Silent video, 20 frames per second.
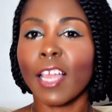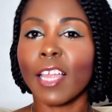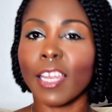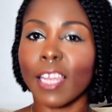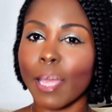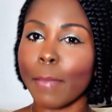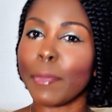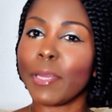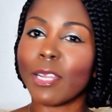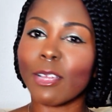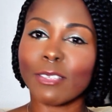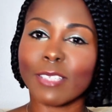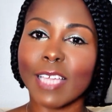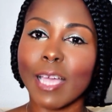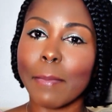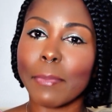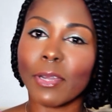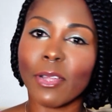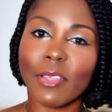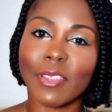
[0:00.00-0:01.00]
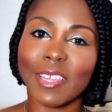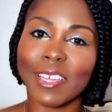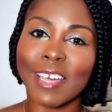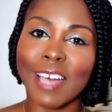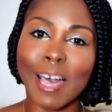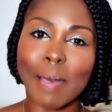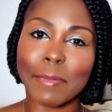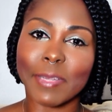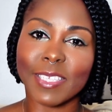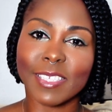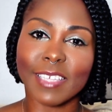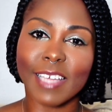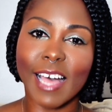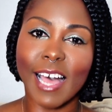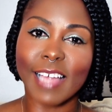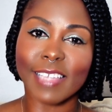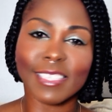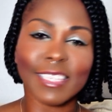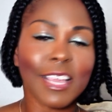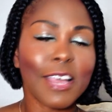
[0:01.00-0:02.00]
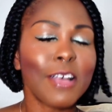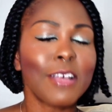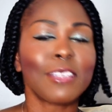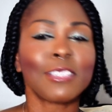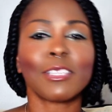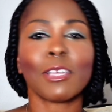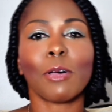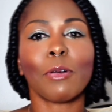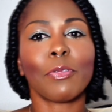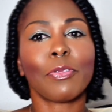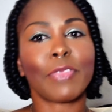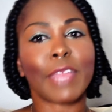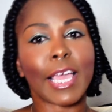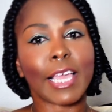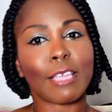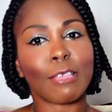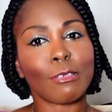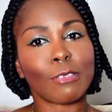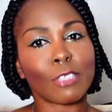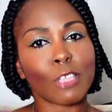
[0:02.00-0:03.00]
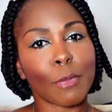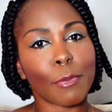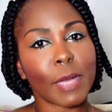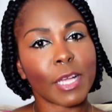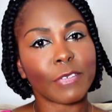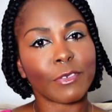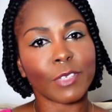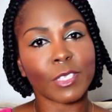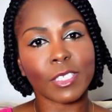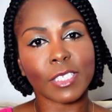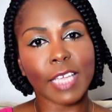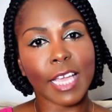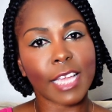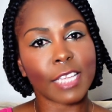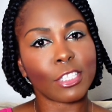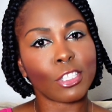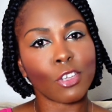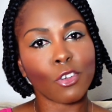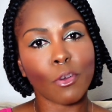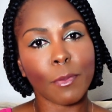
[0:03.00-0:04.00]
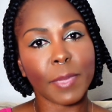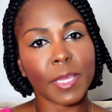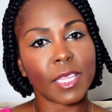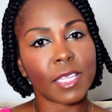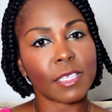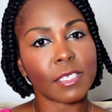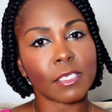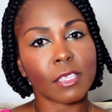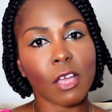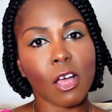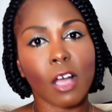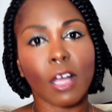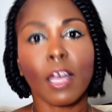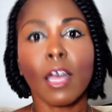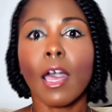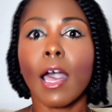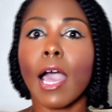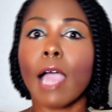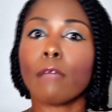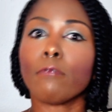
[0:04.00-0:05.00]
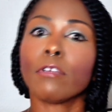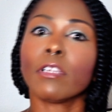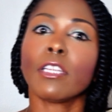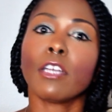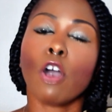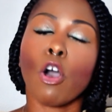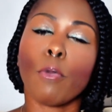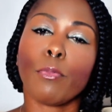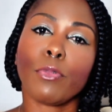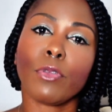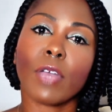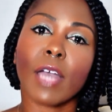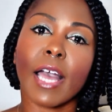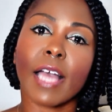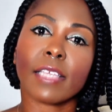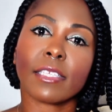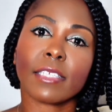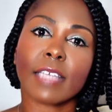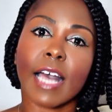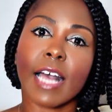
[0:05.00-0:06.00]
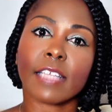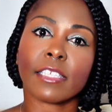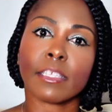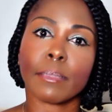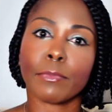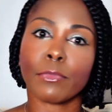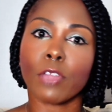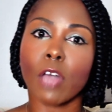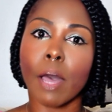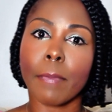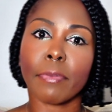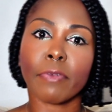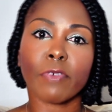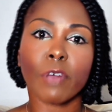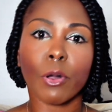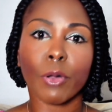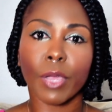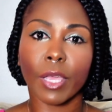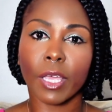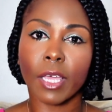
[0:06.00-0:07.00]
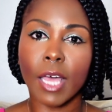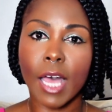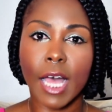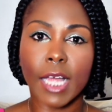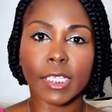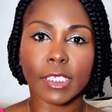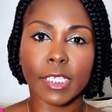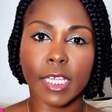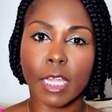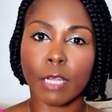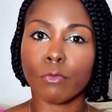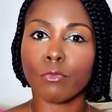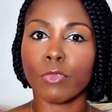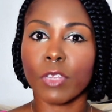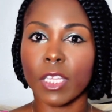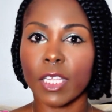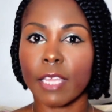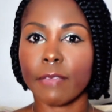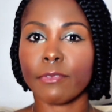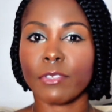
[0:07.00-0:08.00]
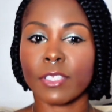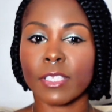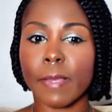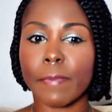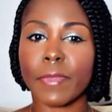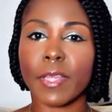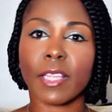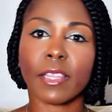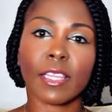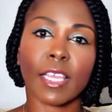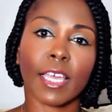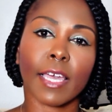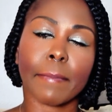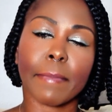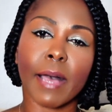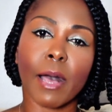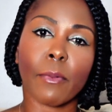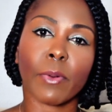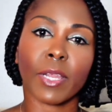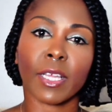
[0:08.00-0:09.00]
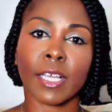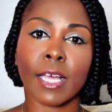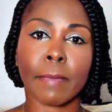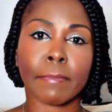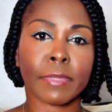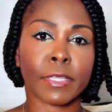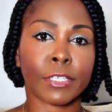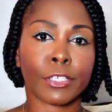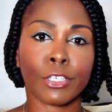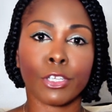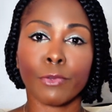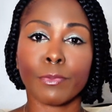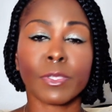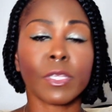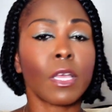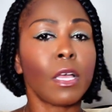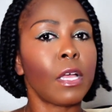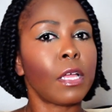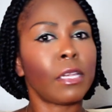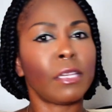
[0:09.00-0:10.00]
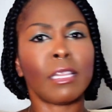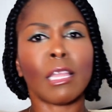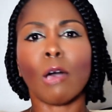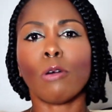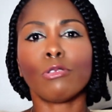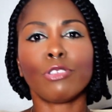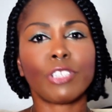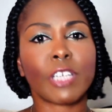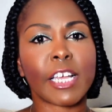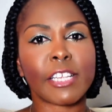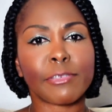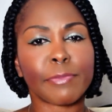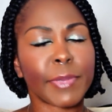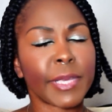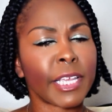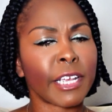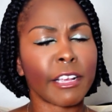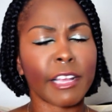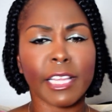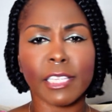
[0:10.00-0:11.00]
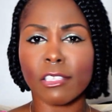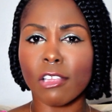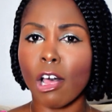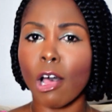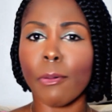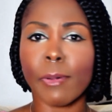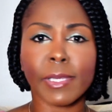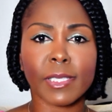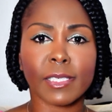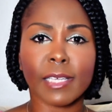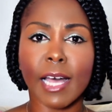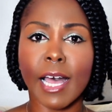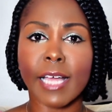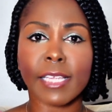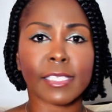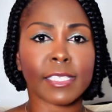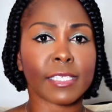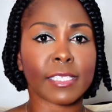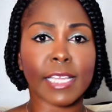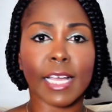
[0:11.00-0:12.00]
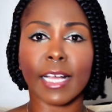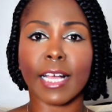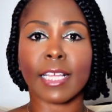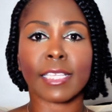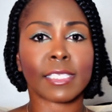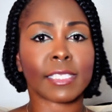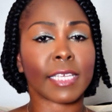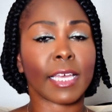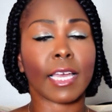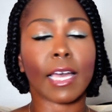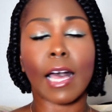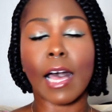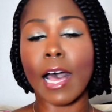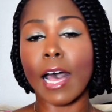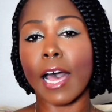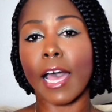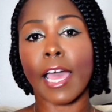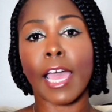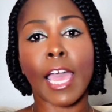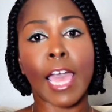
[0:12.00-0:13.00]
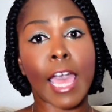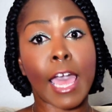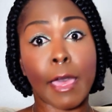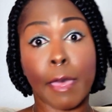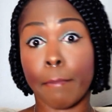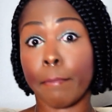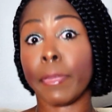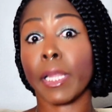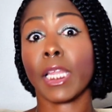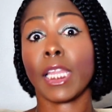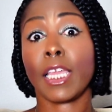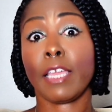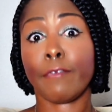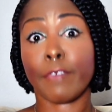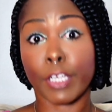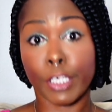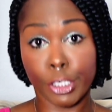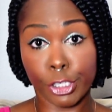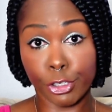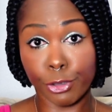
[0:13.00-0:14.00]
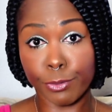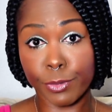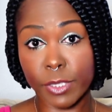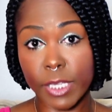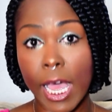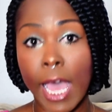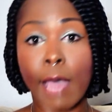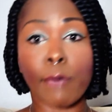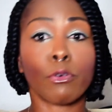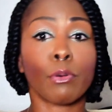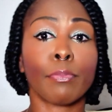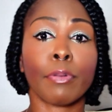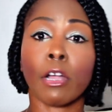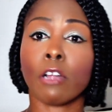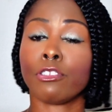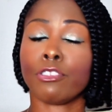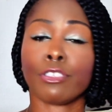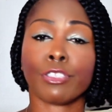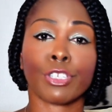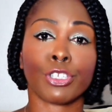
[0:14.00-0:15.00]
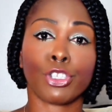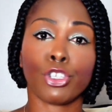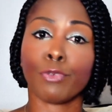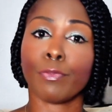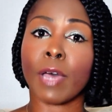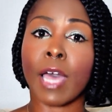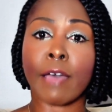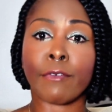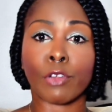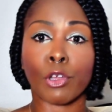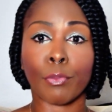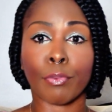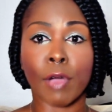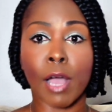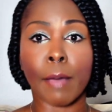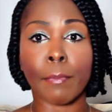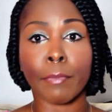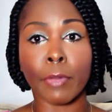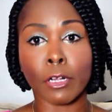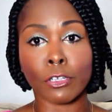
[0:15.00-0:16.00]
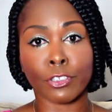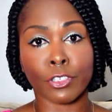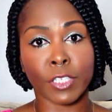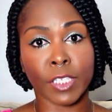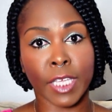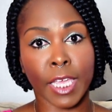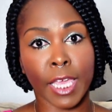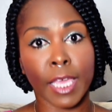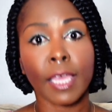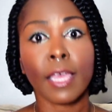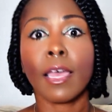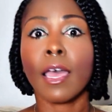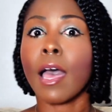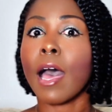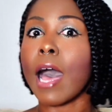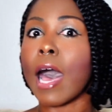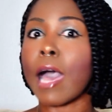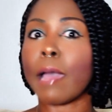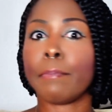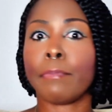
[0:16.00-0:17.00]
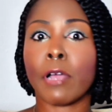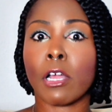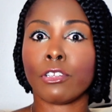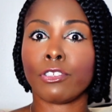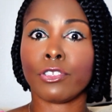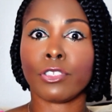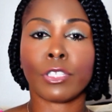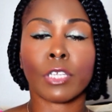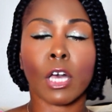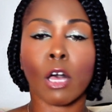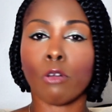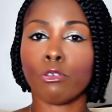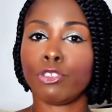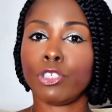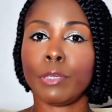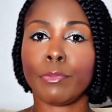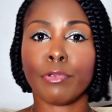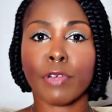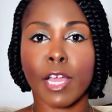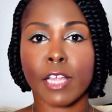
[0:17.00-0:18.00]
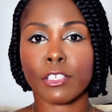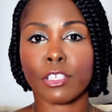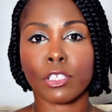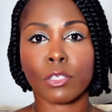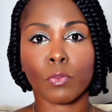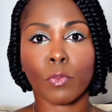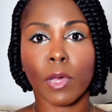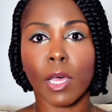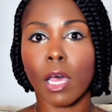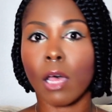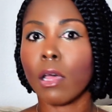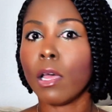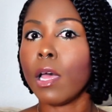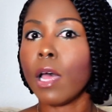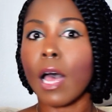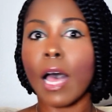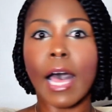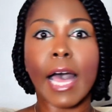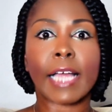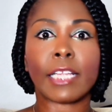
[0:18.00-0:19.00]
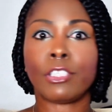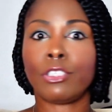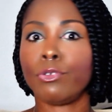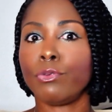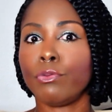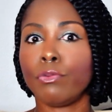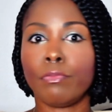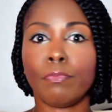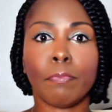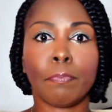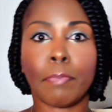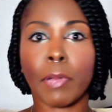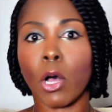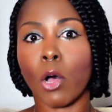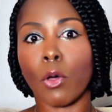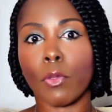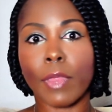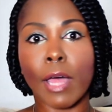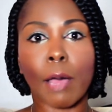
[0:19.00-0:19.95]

Let me know down below in the comments, guys. So thank you so much for staying tuned with me this long. I really hope you guys got some thought-provoking content, really give you something to think about when it comes to dupes. No judgment here as always, guys, because like I say, I believe in dupes. I will purchase a dupe. I have no problem purchasing it. I purchase the OG brands as well. I do both.